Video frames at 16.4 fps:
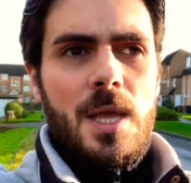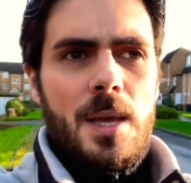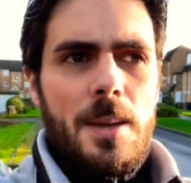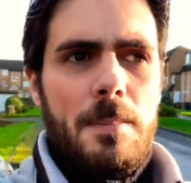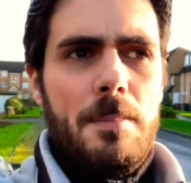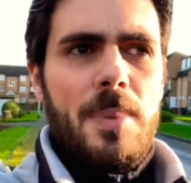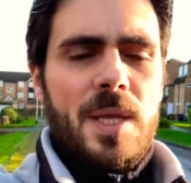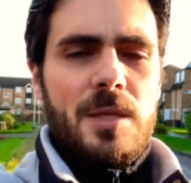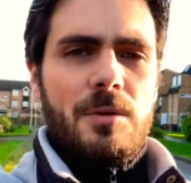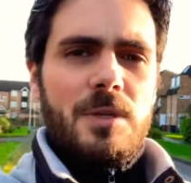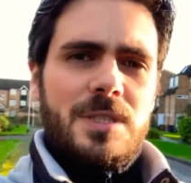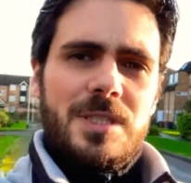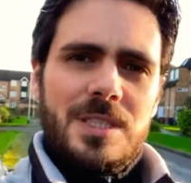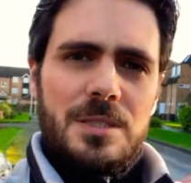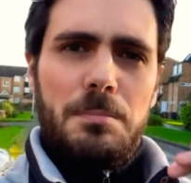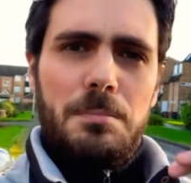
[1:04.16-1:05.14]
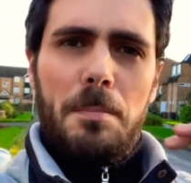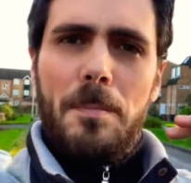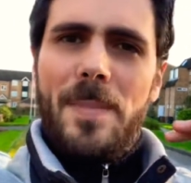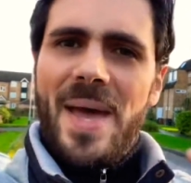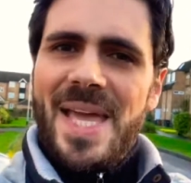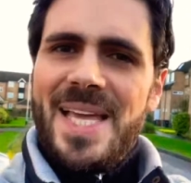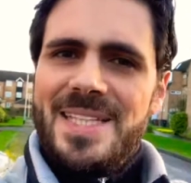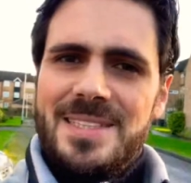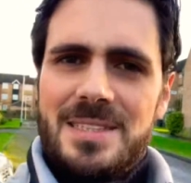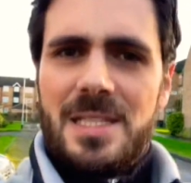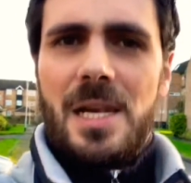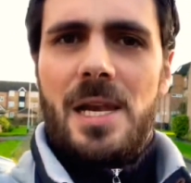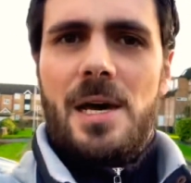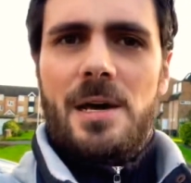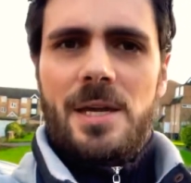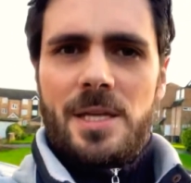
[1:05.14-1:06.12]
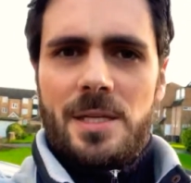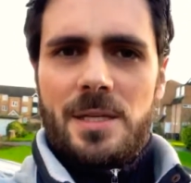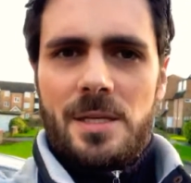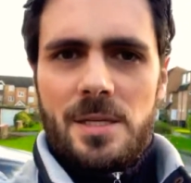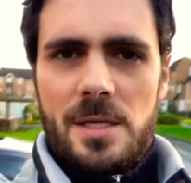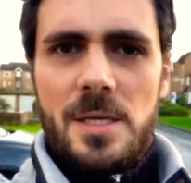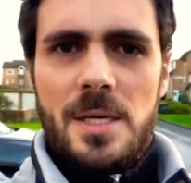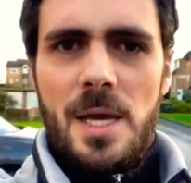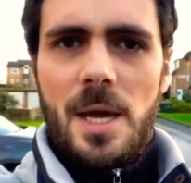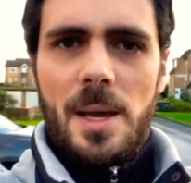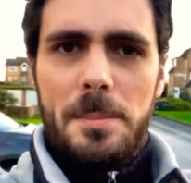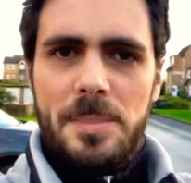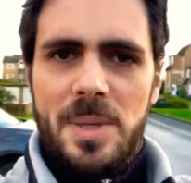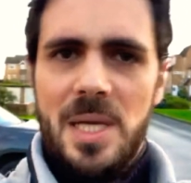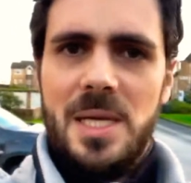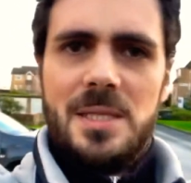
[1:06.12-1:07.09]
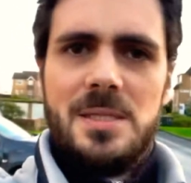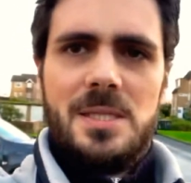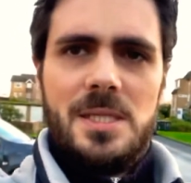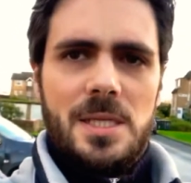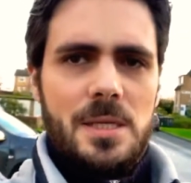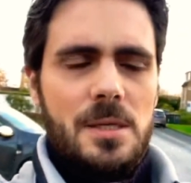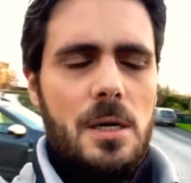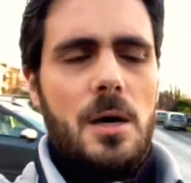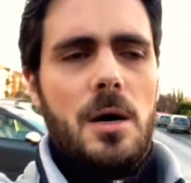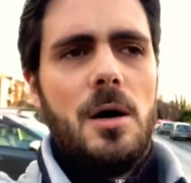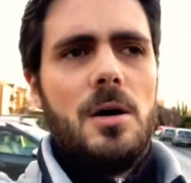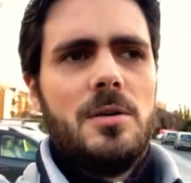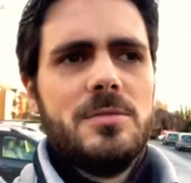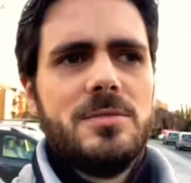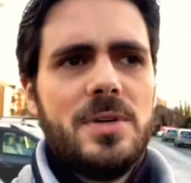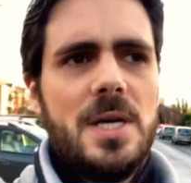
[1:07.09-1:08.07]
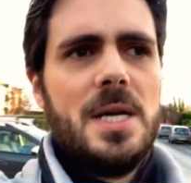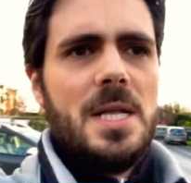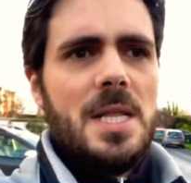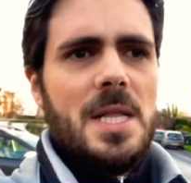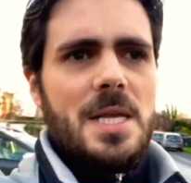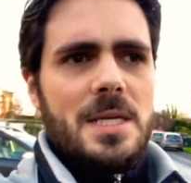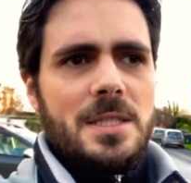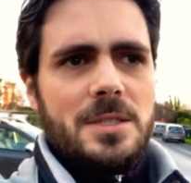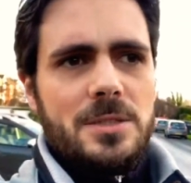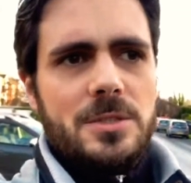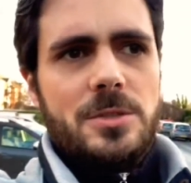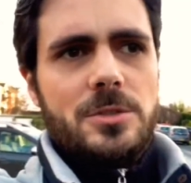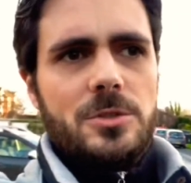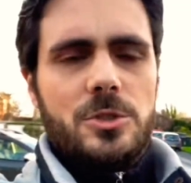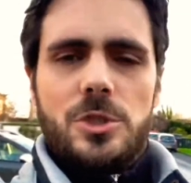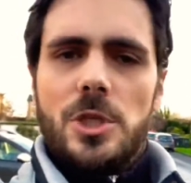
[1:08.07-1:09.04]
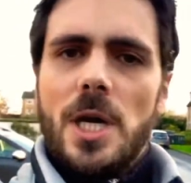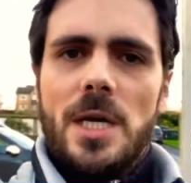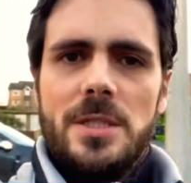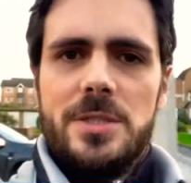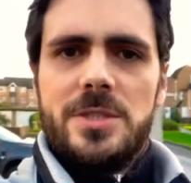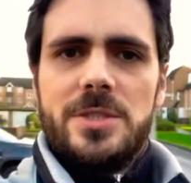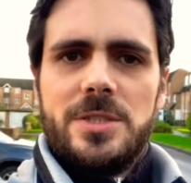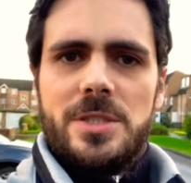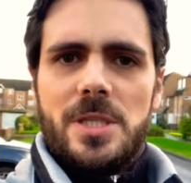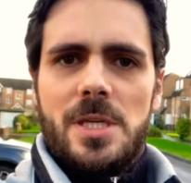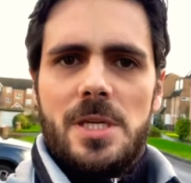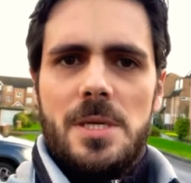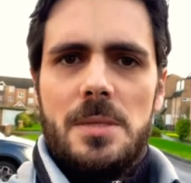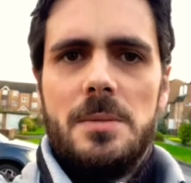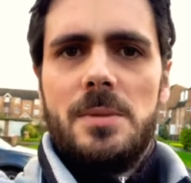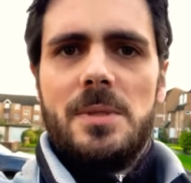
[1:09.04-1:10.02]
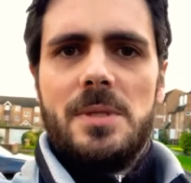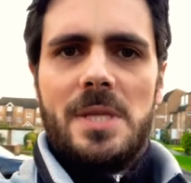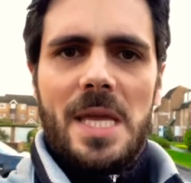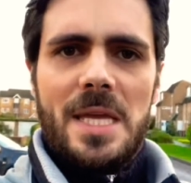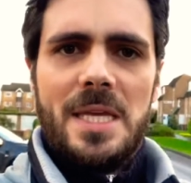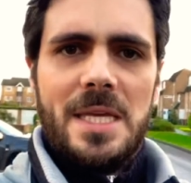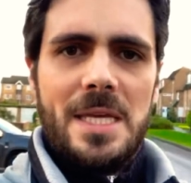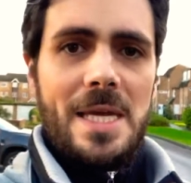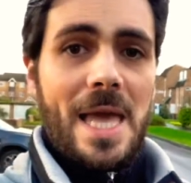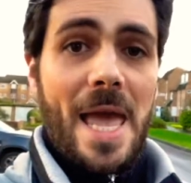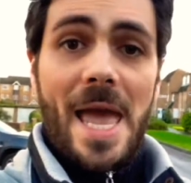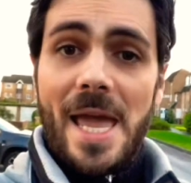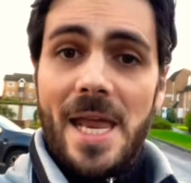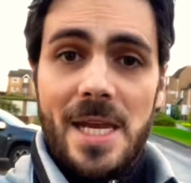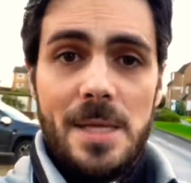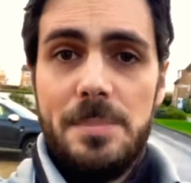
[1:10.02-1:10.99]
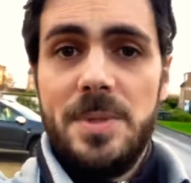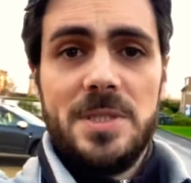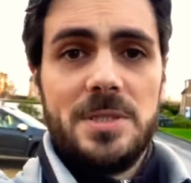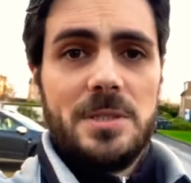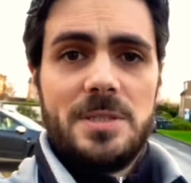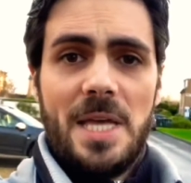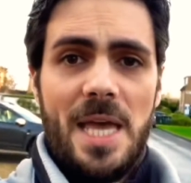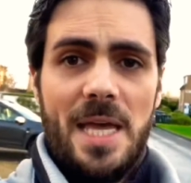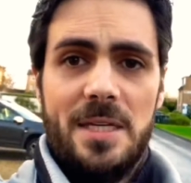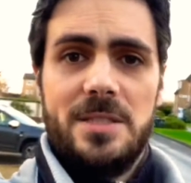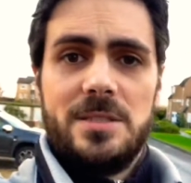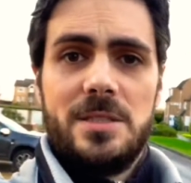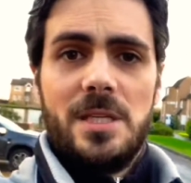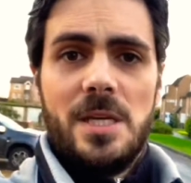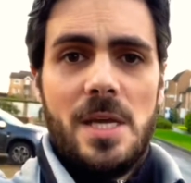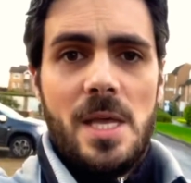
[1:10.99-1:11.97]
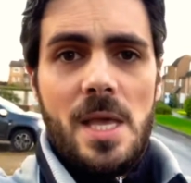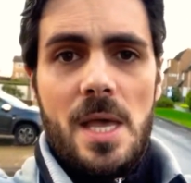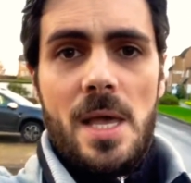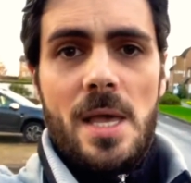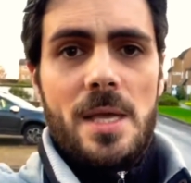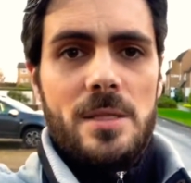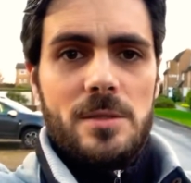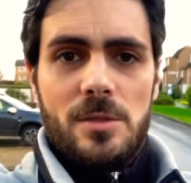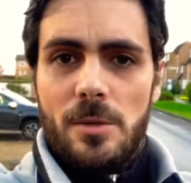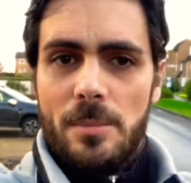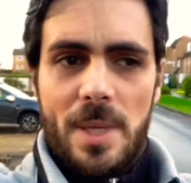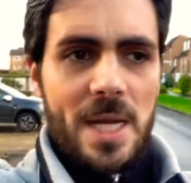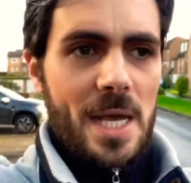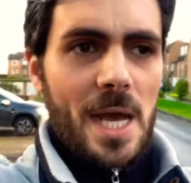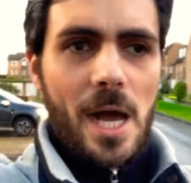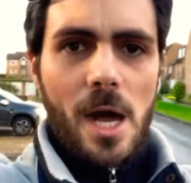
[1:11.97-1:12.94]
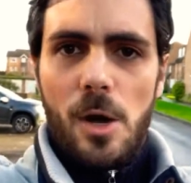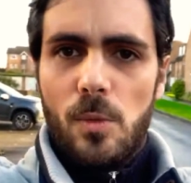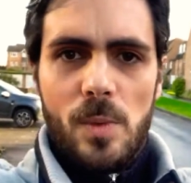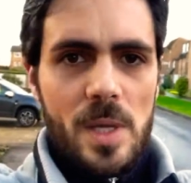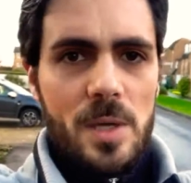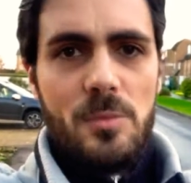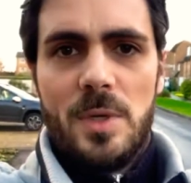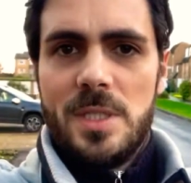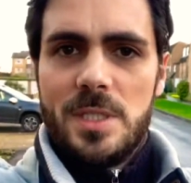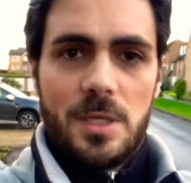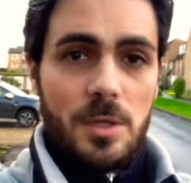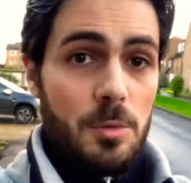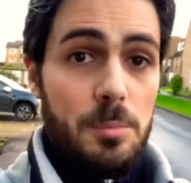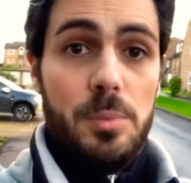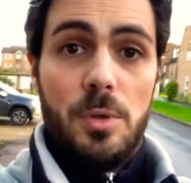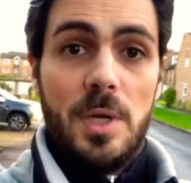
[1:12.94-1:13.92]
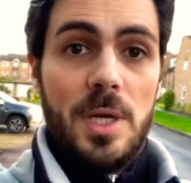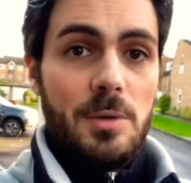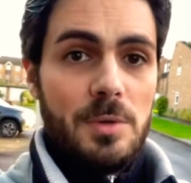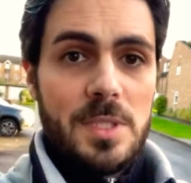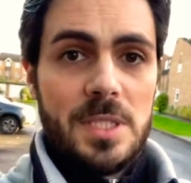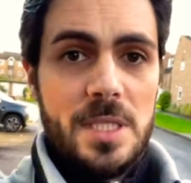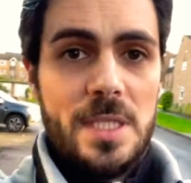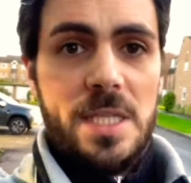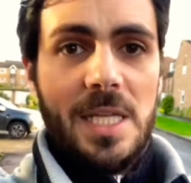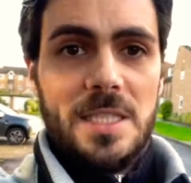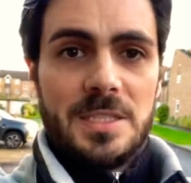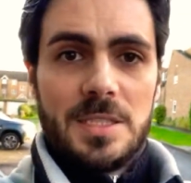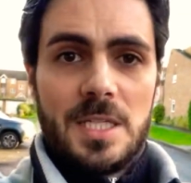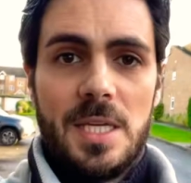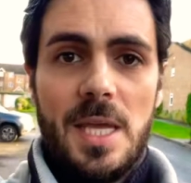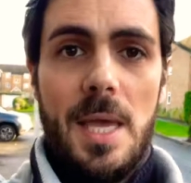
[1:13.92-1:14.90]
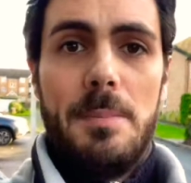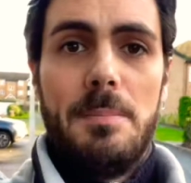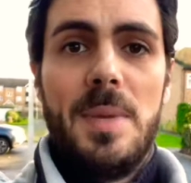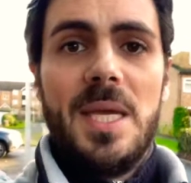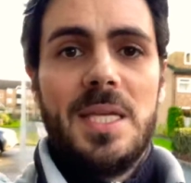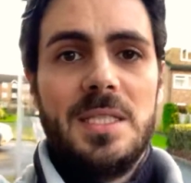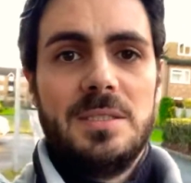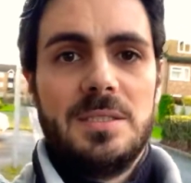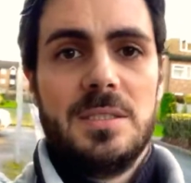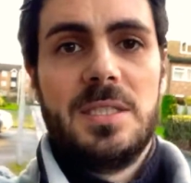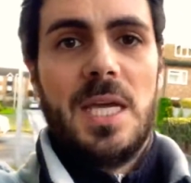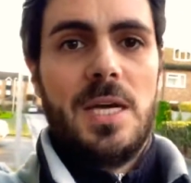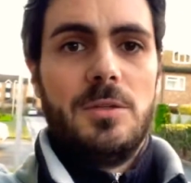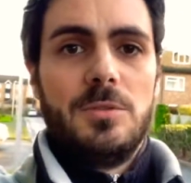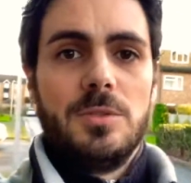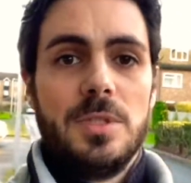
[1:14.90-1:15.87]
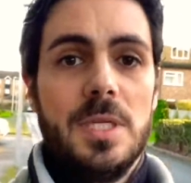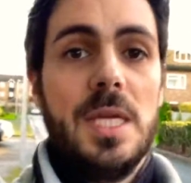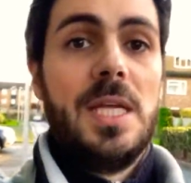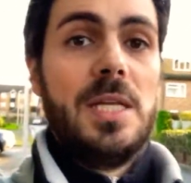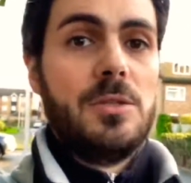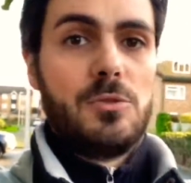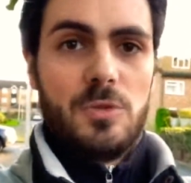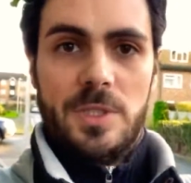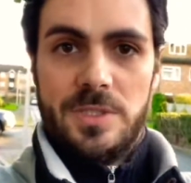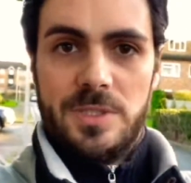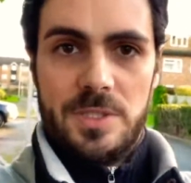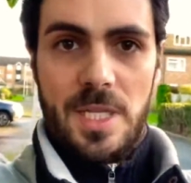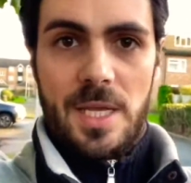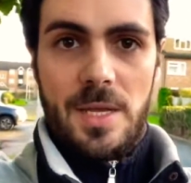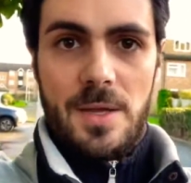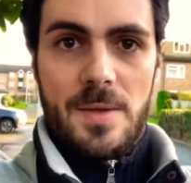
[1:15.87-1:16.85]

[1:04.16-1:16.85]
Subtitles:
but there is this baseline ability of just taking any piece of text, no matter how well written or poorly written it is, and make it sound interesting.